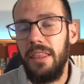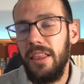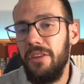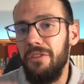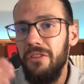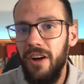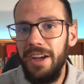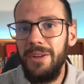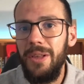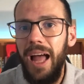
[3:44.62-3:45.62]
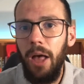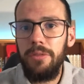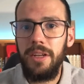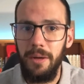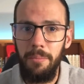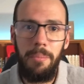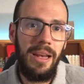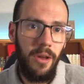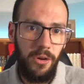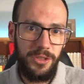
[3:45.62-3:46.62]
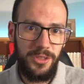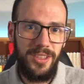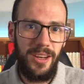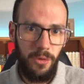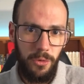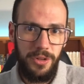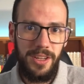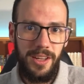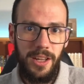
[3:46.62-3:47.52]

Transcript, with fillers: that the final outcome belongs to the Lord.